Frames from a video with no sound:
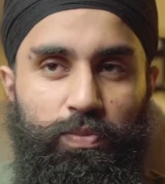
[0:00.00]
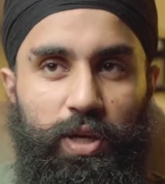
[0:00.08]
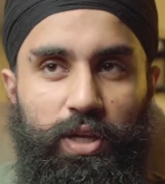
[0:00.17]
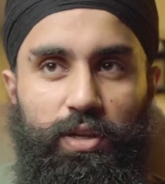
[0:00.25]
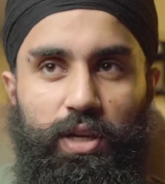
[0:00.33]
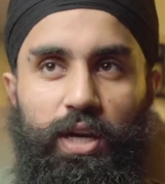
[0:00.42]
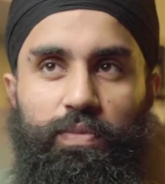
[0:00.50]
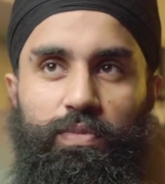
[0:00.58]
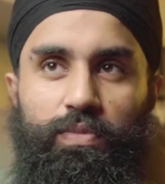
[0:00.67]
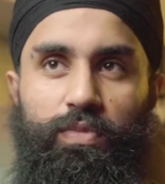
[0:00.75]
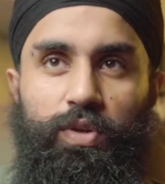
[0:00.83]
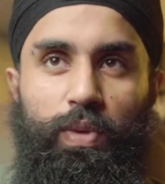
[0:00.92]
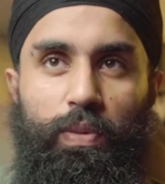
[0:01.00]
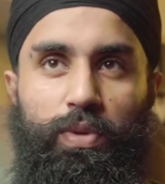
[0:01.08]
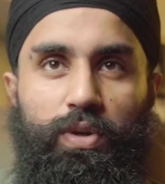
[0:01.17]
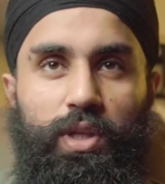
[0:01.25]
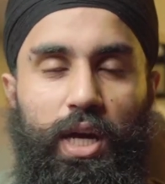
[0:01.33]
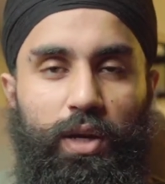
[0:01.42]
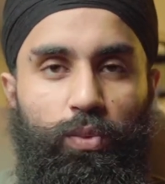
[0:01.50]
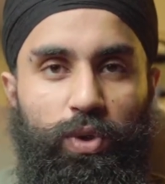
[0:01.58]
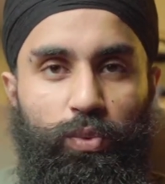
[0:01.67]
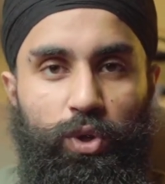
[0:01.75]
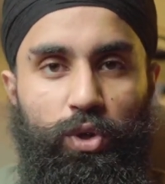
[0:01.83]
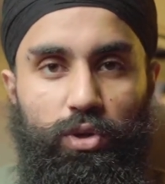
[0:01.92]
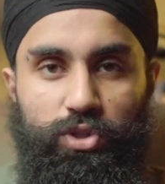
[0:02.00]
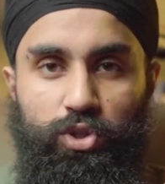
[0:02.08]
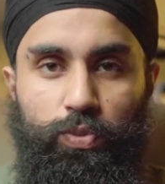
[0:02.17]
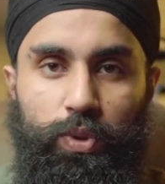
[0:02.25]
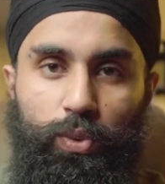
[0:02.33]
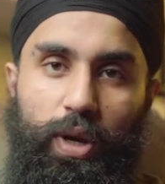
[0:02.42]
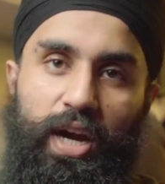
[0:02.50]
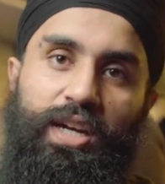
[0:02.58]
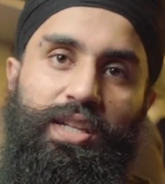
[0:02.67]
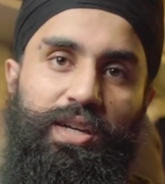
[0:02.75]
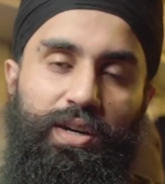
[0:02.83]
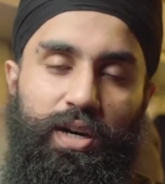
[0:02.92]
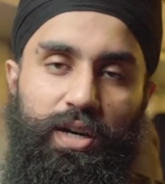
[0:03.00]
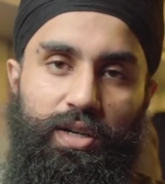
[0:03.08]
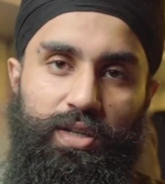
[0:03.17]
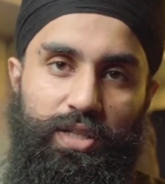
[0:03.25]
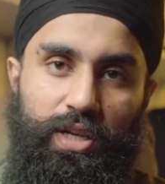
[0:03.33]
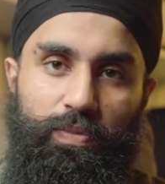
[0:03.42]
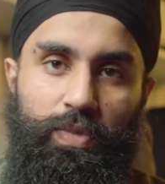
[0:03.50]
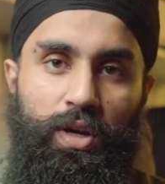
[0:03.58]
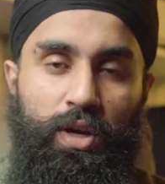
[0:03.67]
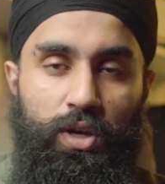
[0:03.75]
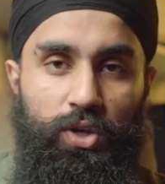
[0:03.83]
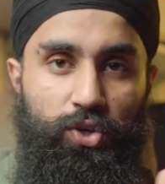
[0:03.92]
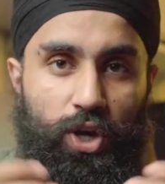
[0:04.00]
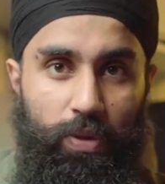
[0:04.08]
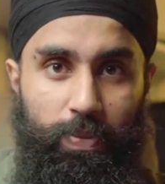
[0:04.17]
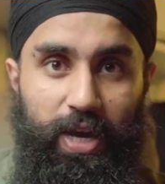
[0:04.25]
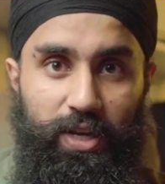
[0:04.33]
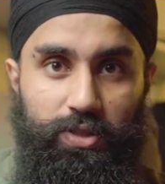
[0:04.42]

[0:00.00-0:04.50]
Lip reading: But remember that when we go super wide, there are some drawbacks.